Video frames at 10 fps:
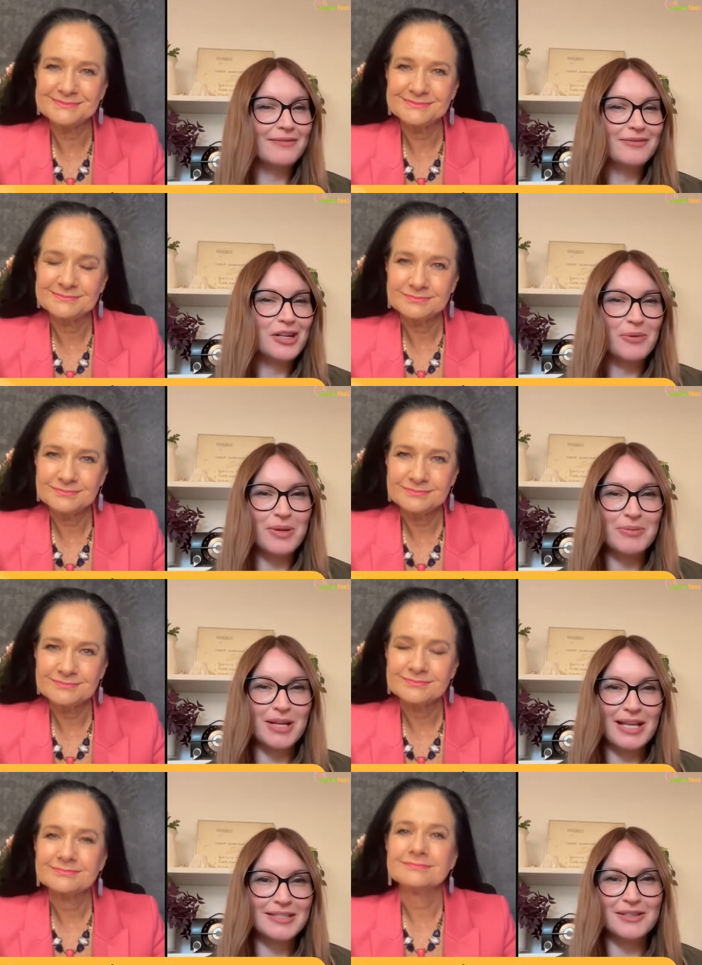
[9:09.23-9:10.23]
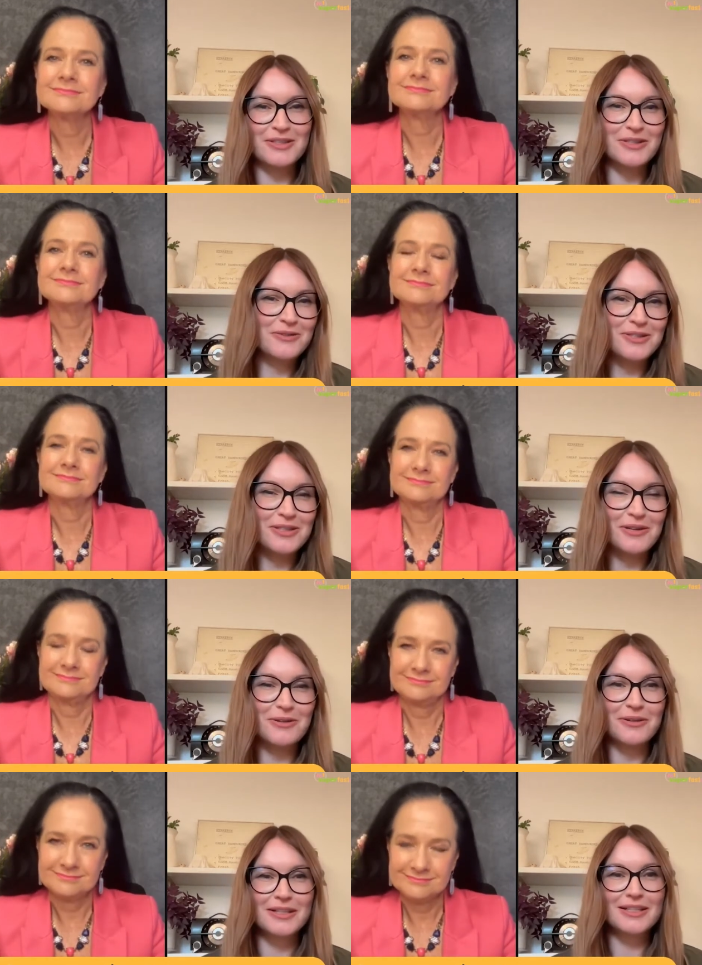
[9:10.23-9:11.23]
Speaker 1: you know, people can't stick to. So
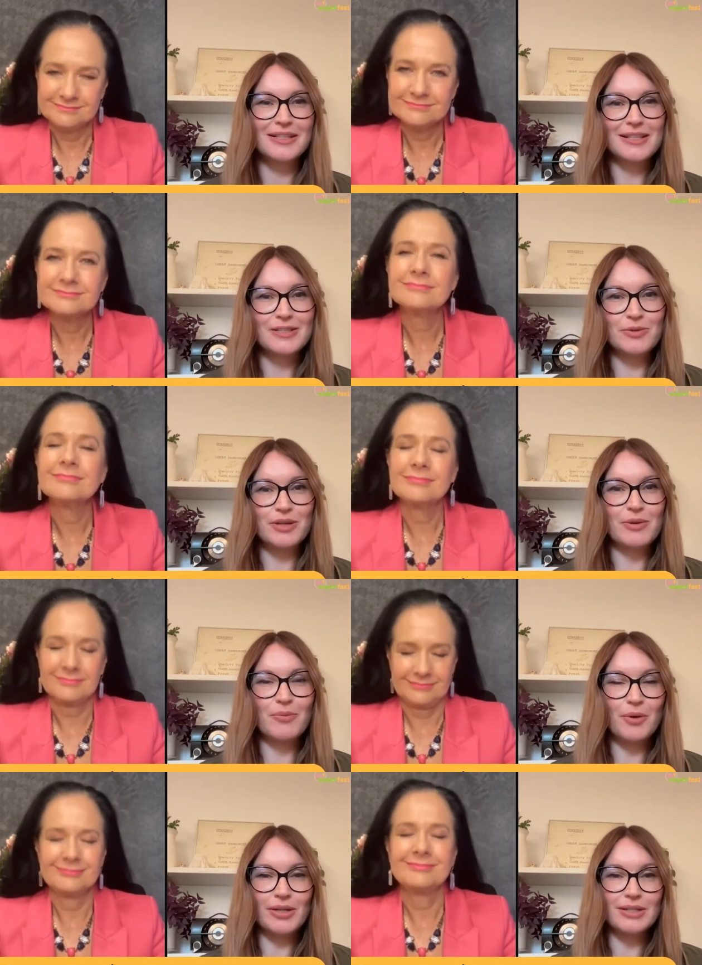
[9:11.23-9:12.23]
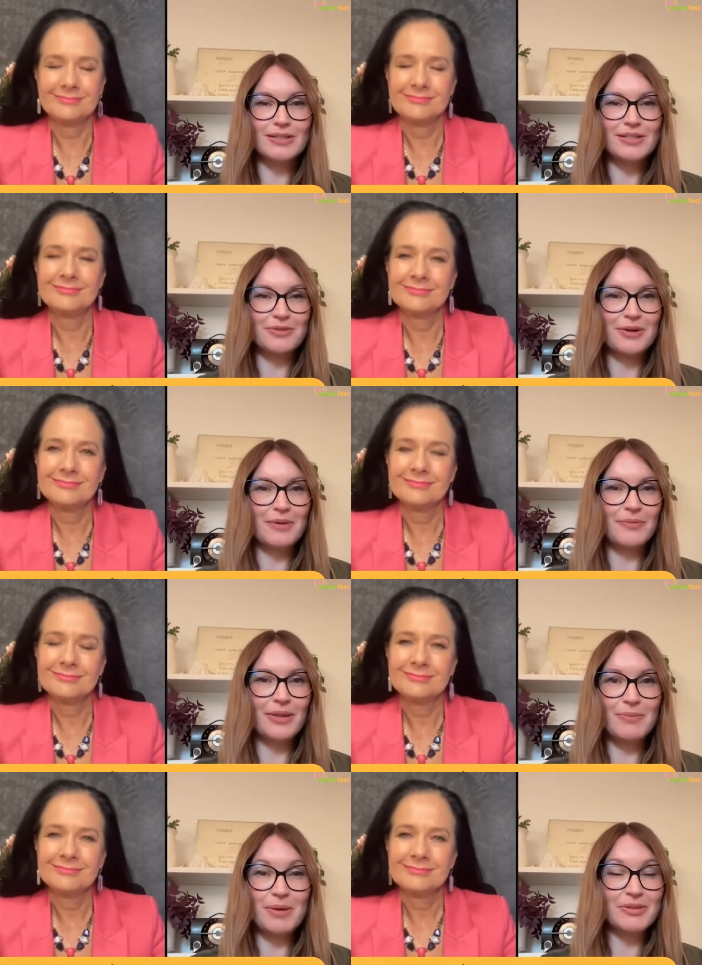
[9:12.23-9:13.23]
it's really important to let
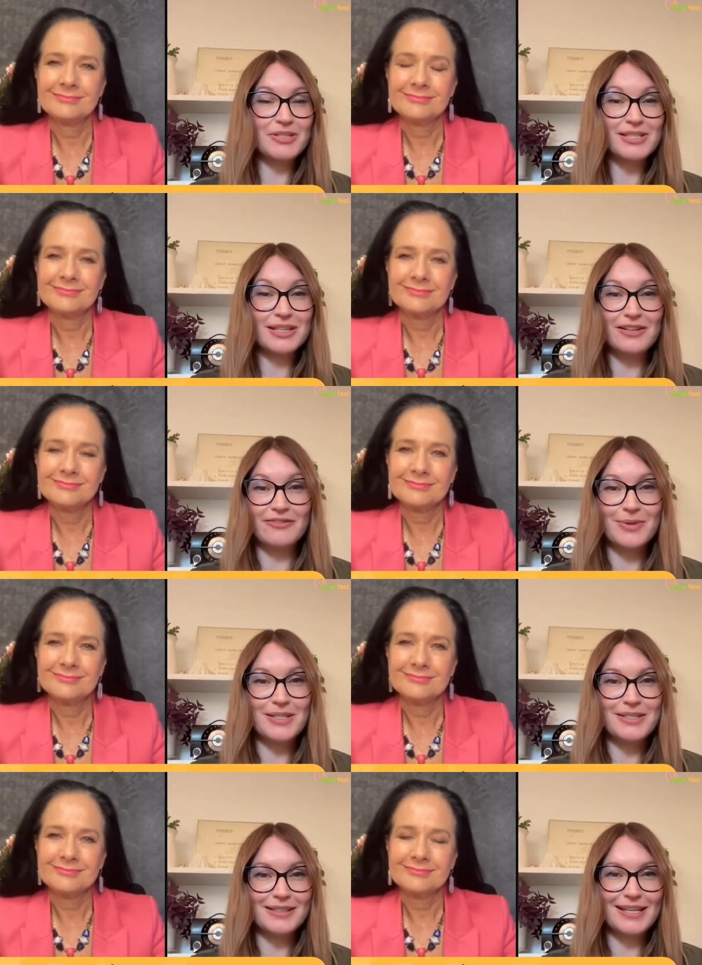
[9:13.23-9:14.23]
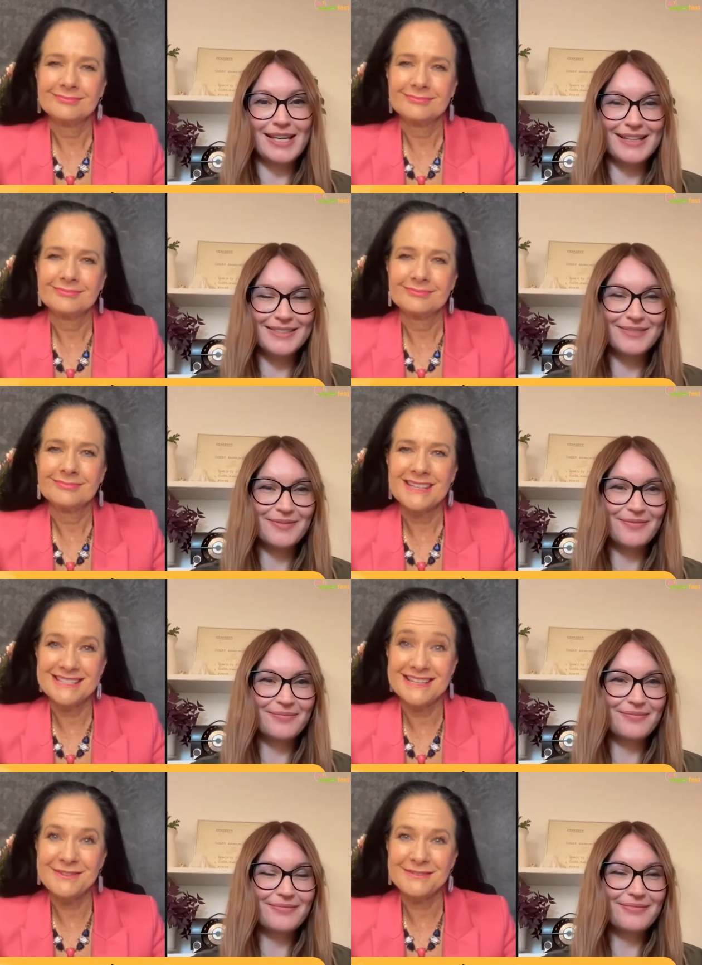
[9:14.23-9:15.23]
people just live, basically.
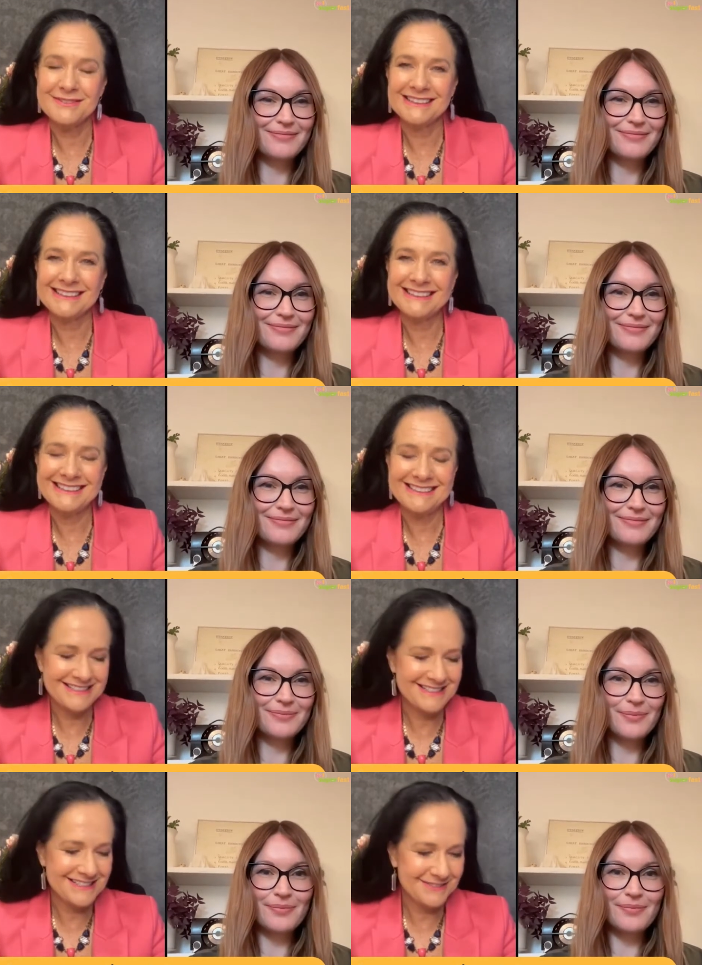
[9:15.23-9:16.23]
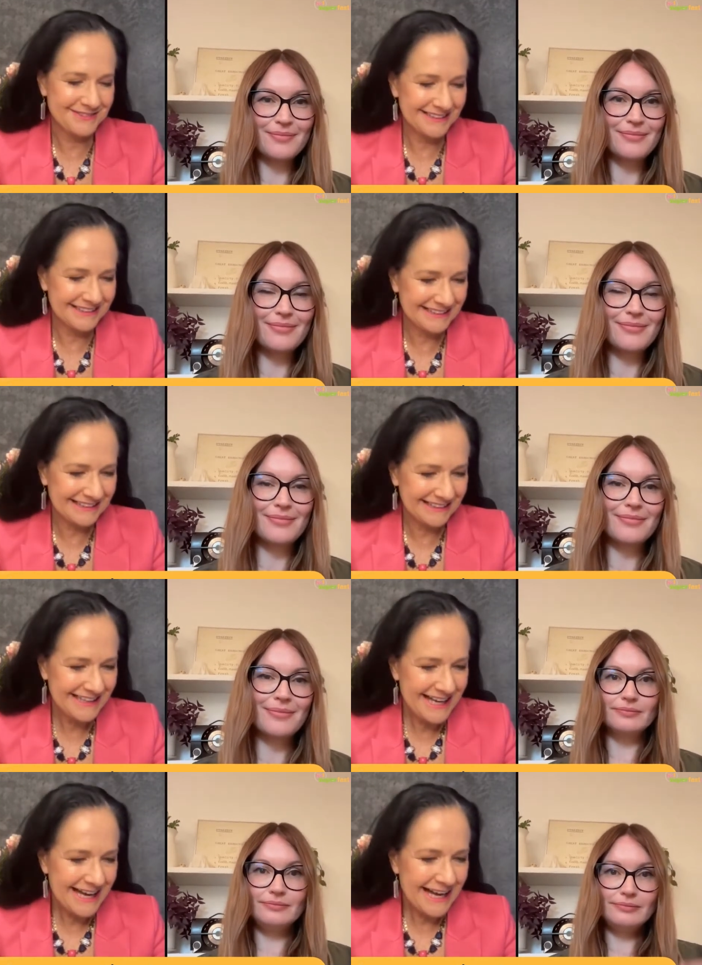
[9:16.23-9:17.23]
Speaker 2: Definitely, definitely.
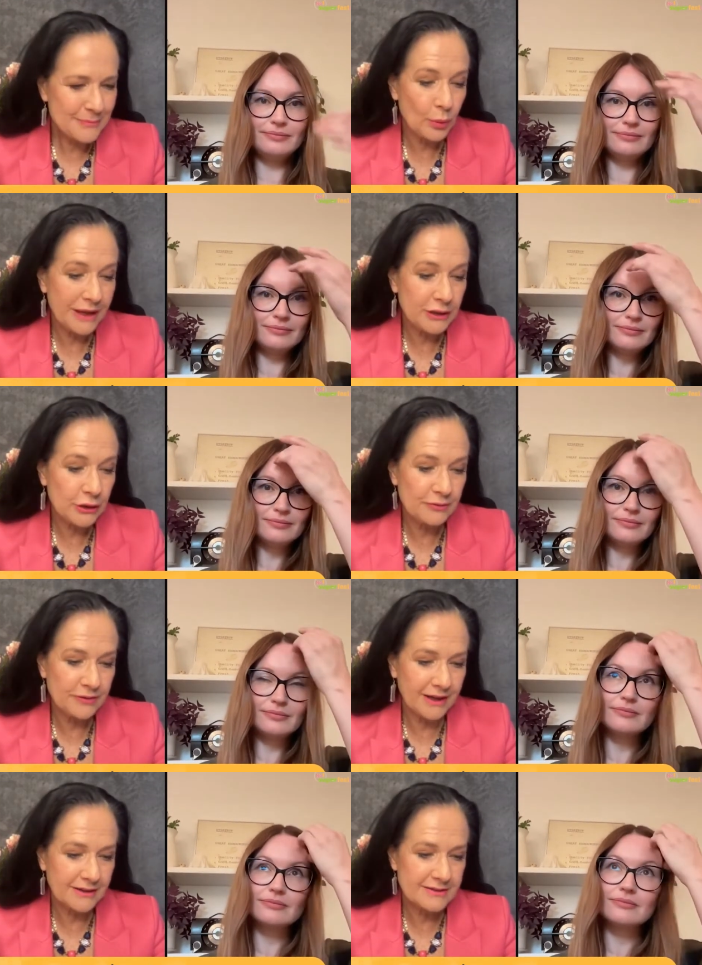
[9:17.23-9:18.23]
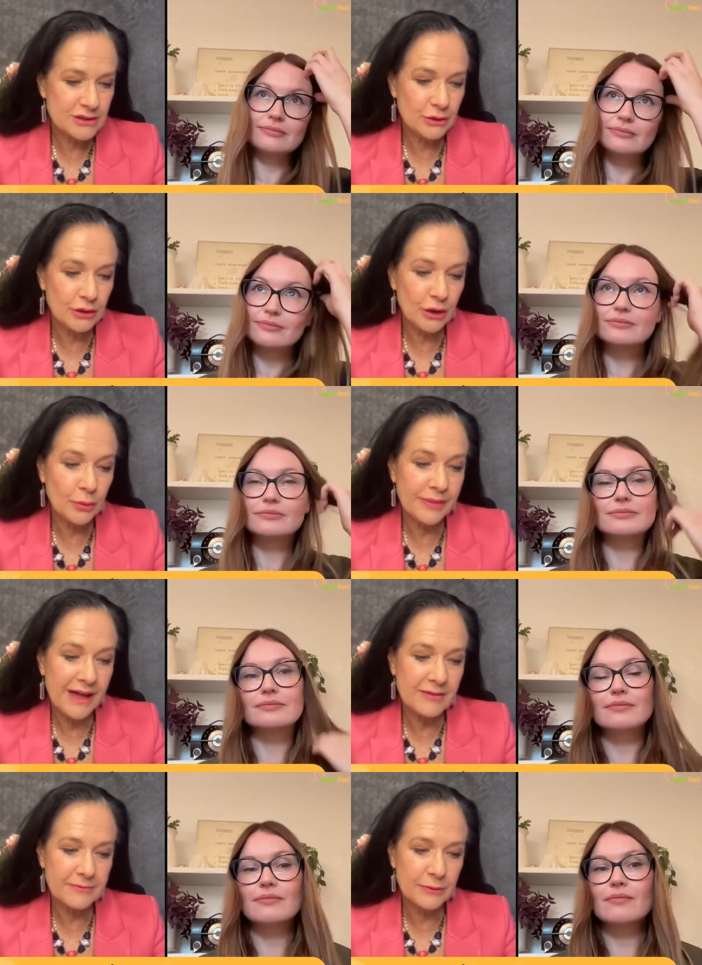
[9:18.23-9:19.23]
When you fast, do you go
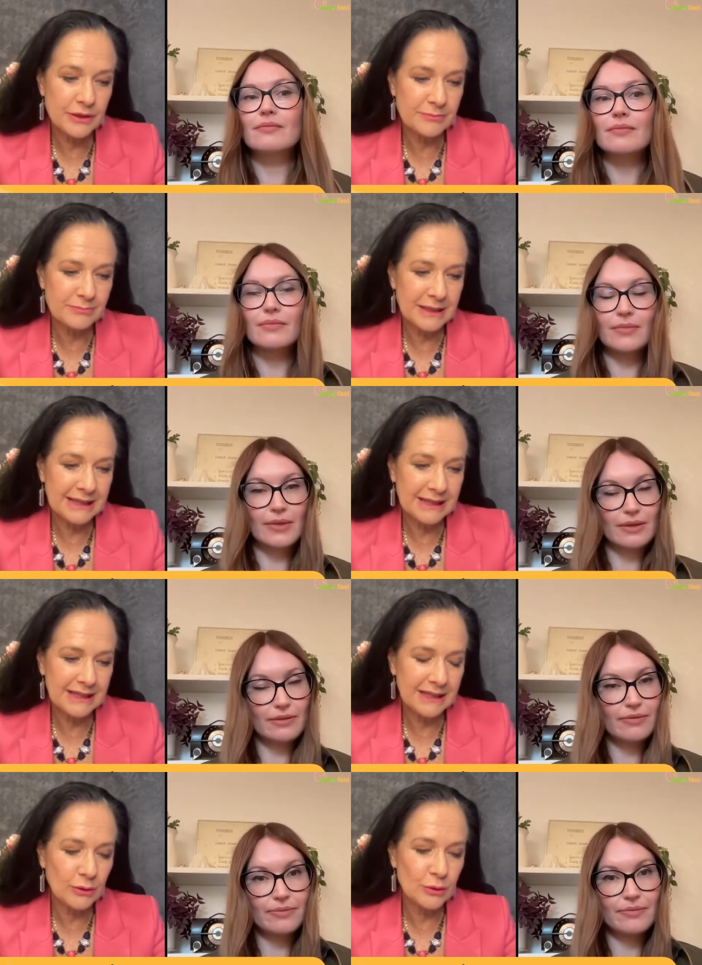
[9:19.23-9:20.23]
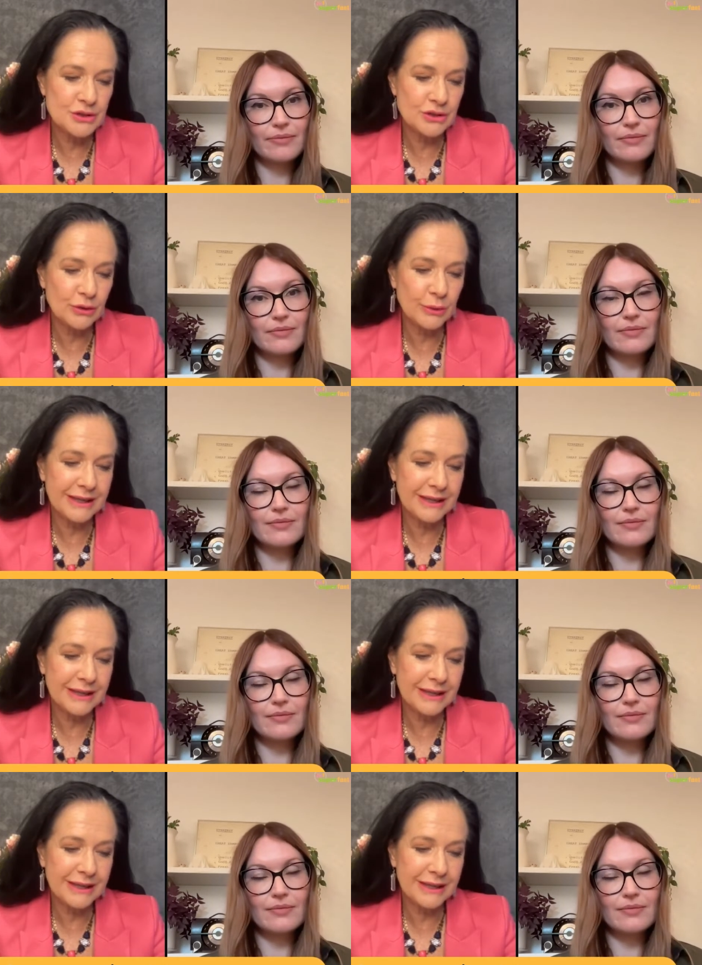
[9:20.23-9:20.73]
without food completely or do you